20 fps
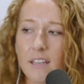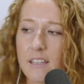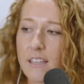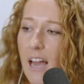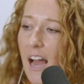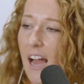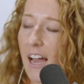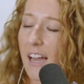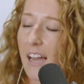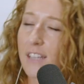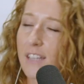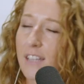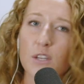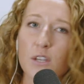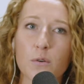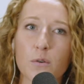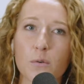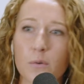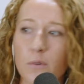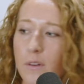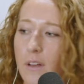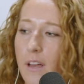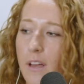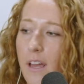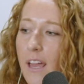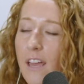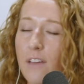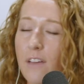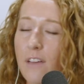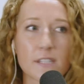Yeah. And so
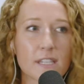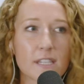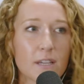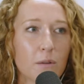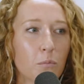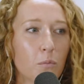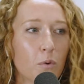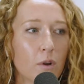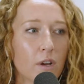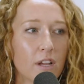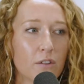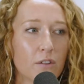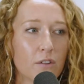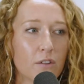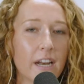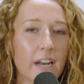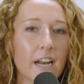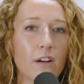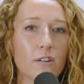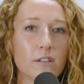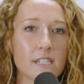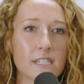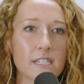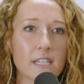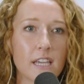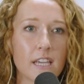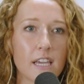if someone right now is